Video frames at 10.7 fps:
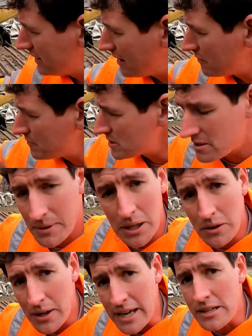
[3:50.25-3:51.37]
Now,
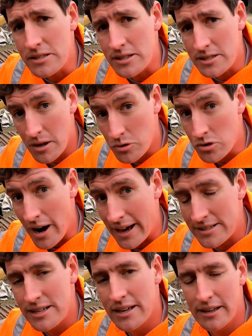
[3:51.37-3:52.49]
something unique to steel
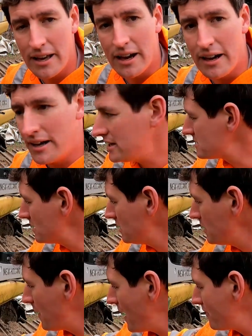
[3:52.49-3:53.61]
tracks is
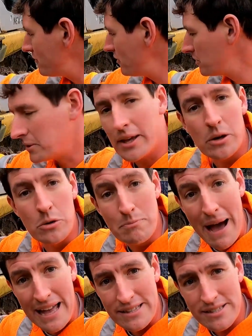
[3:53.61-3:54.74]
that you have what they call
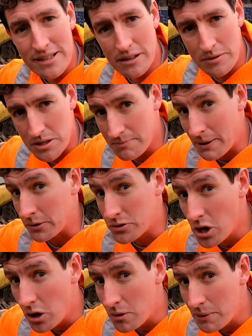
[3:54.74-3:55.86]
pads, which is the bit on
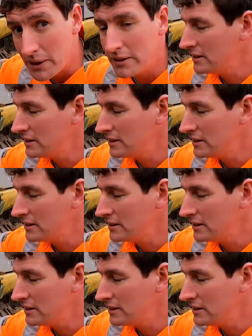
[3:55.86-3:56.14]
top,